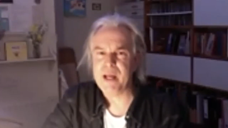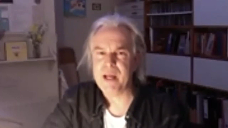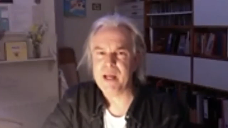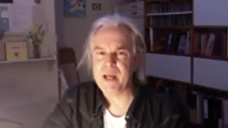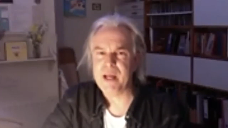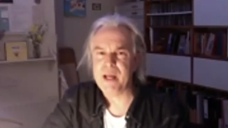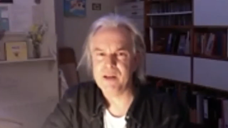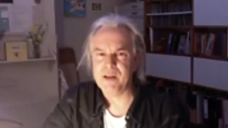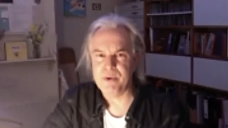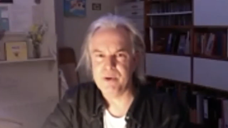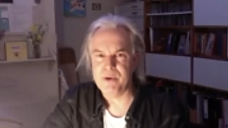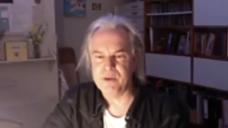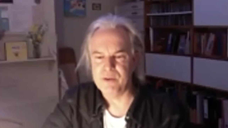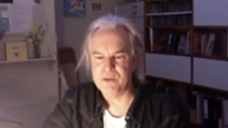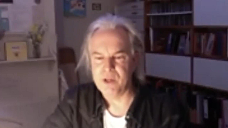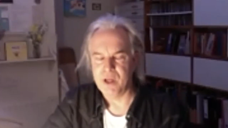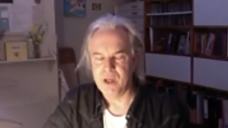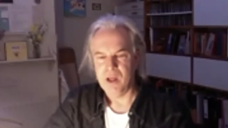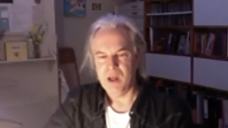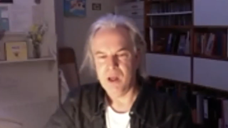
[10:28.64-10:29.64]
And what those
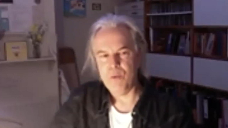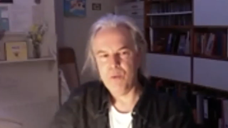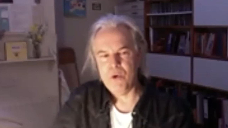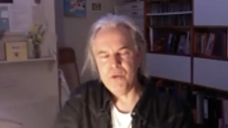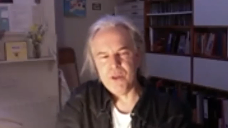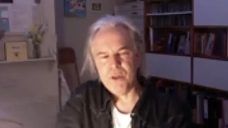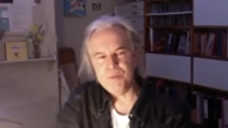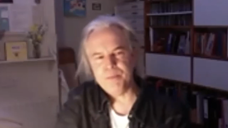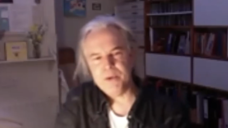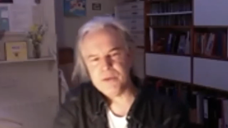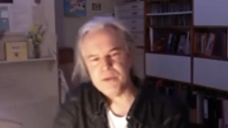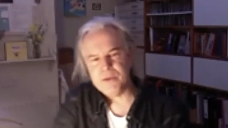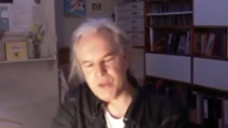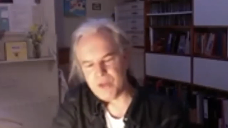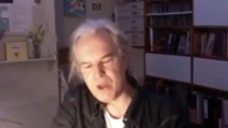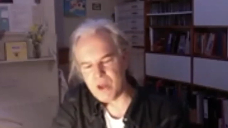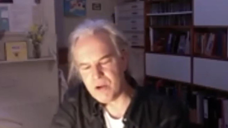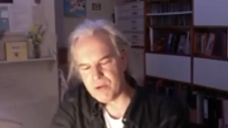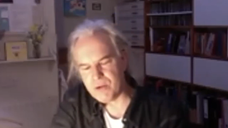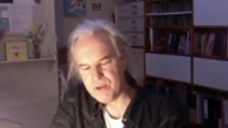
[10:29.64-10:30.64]
books are is
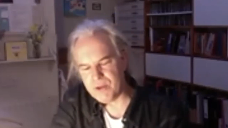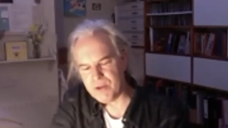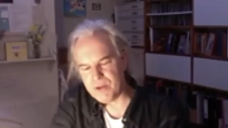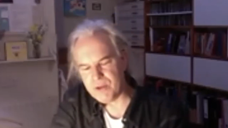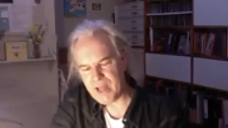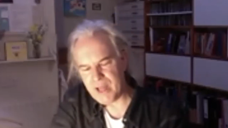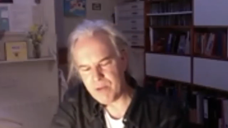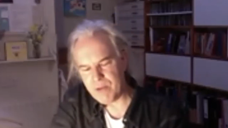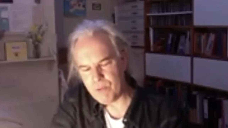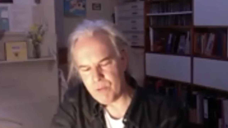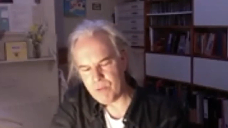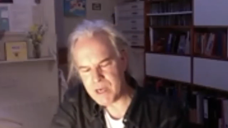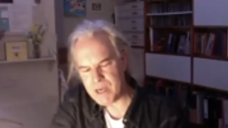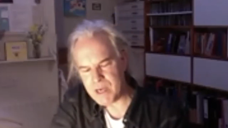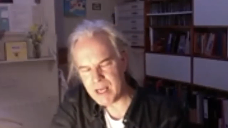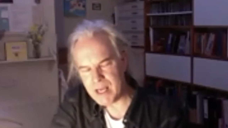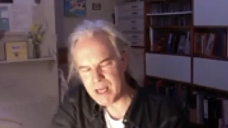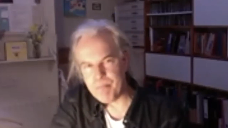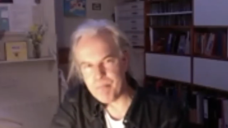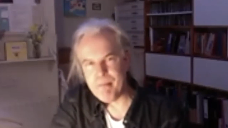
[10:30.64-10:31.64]
they're really a
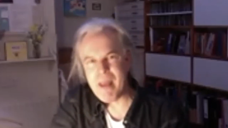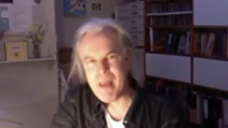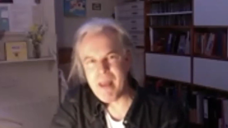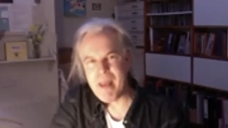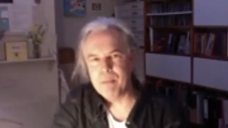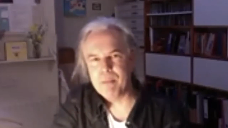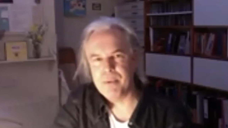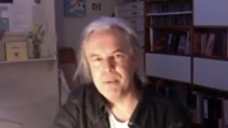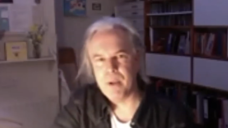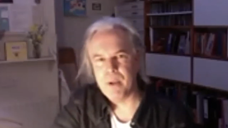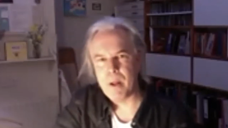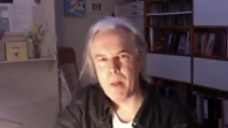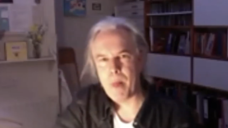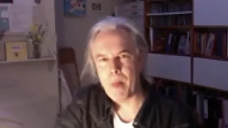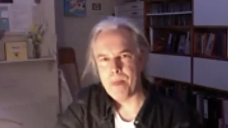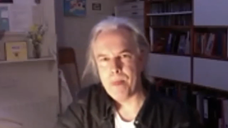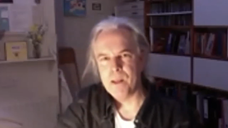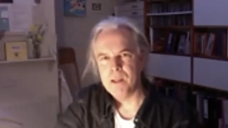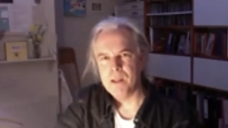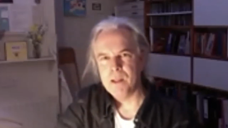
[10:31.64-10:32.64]
map.
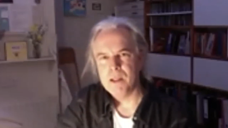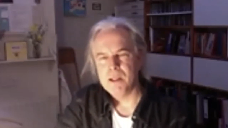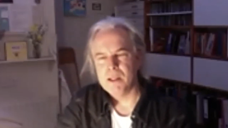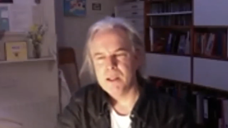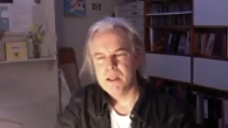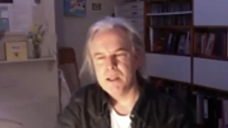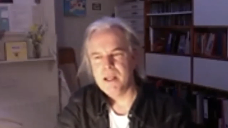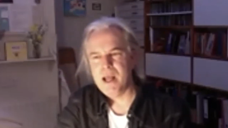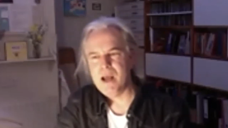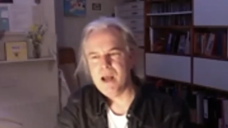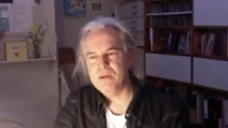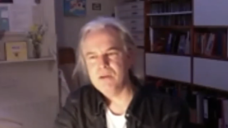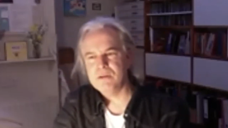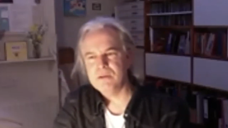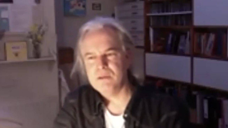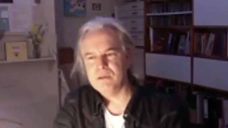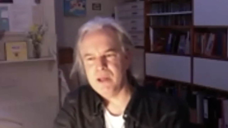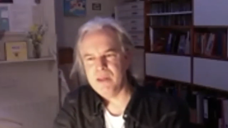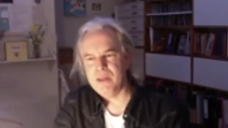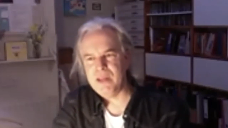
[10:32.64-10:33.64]
Now, I think there
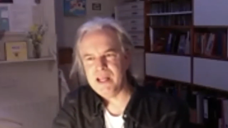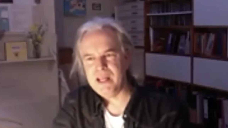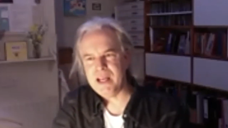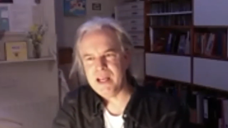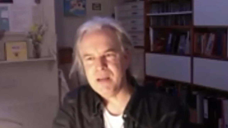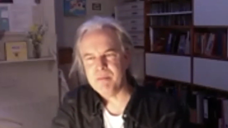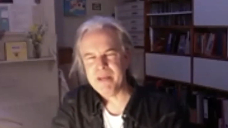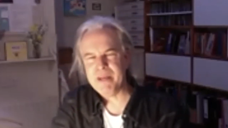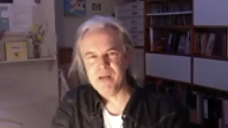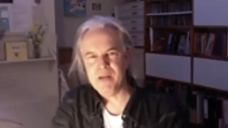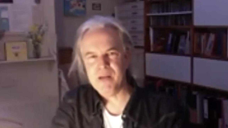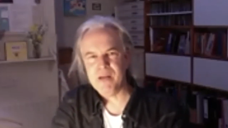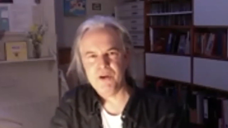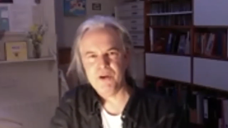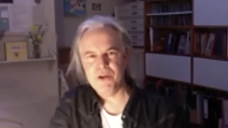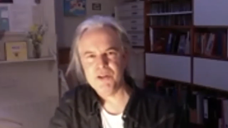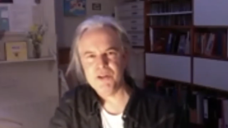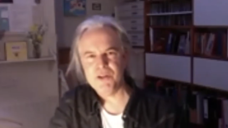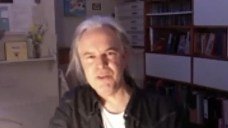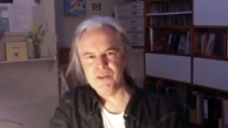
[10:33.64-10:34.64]
can be an aversion
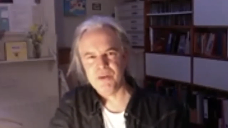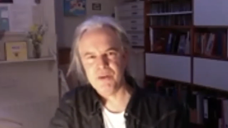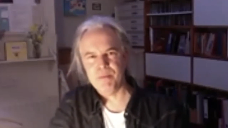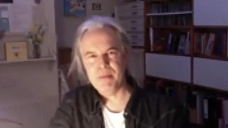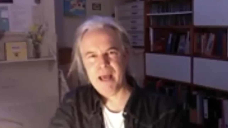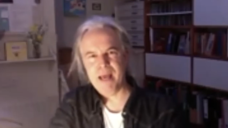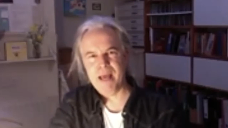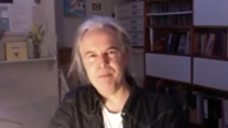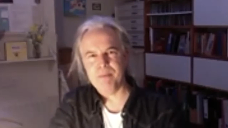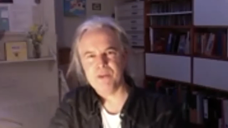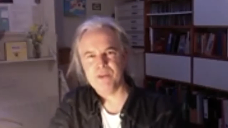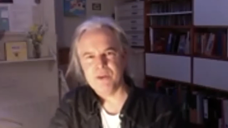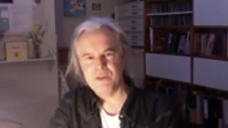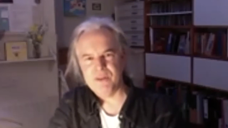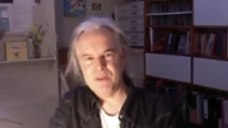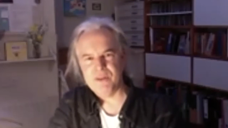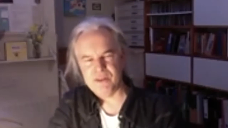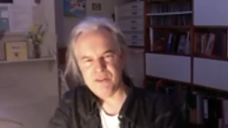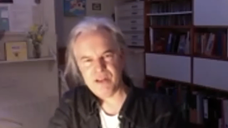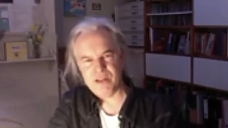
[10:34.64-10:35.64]
to maps because it
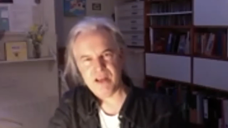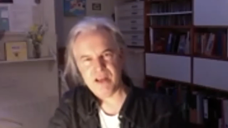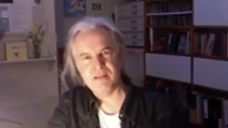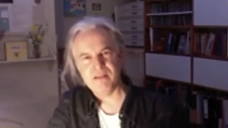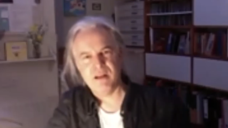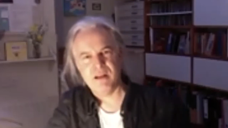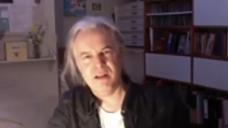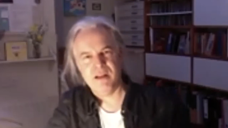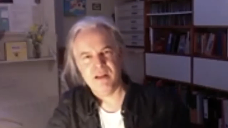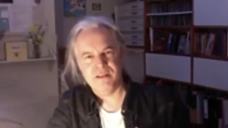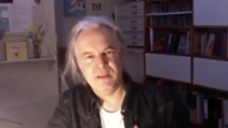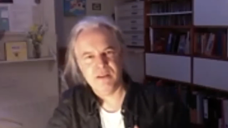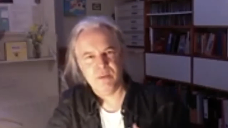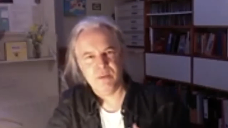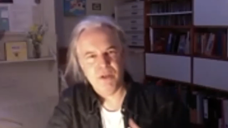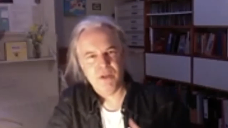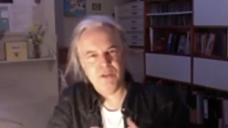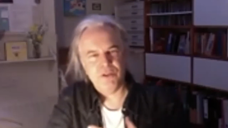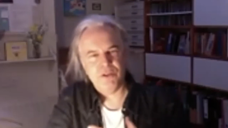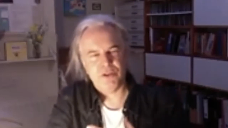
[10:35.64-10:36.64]
sounds like someone's
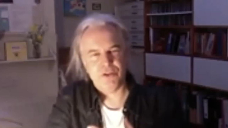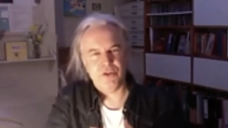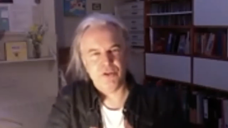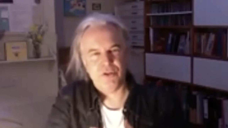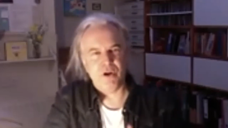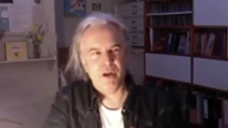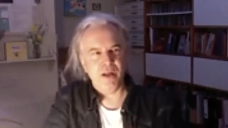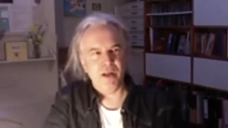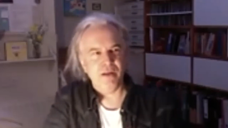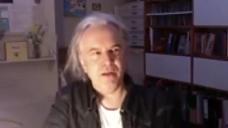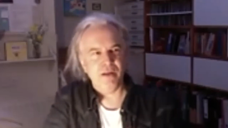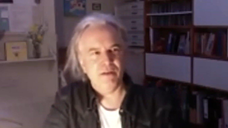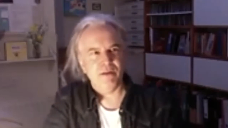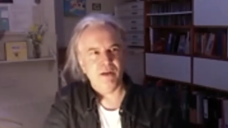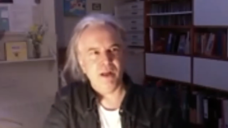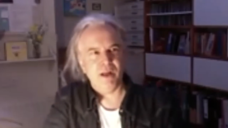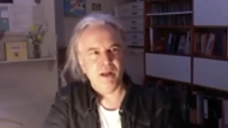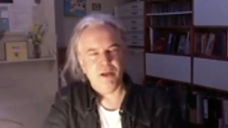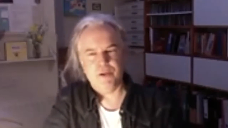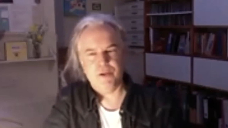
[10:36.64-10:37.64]
trying to kind of
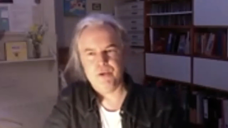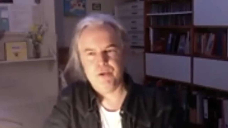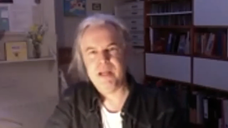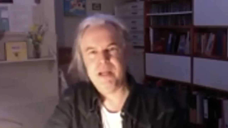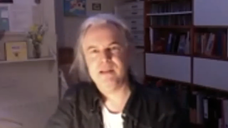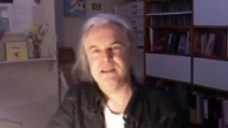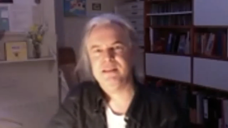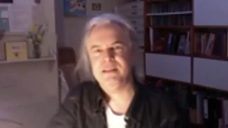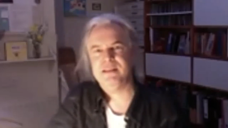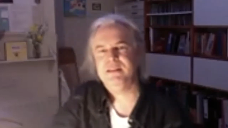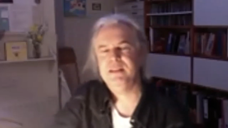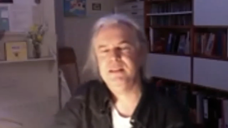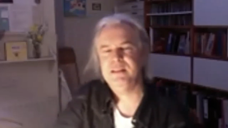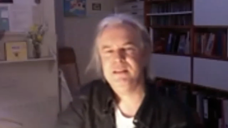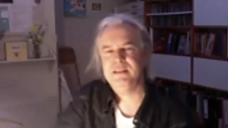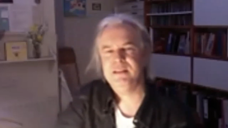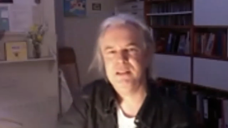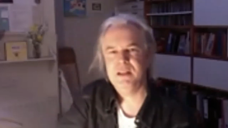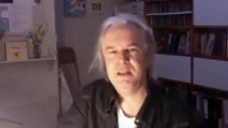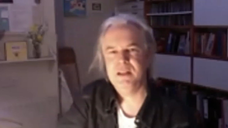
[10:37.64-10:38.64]
create a
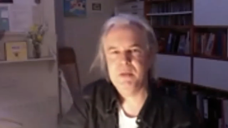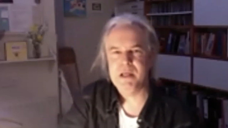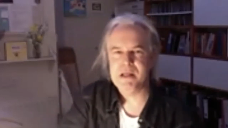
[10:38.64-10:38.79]
system.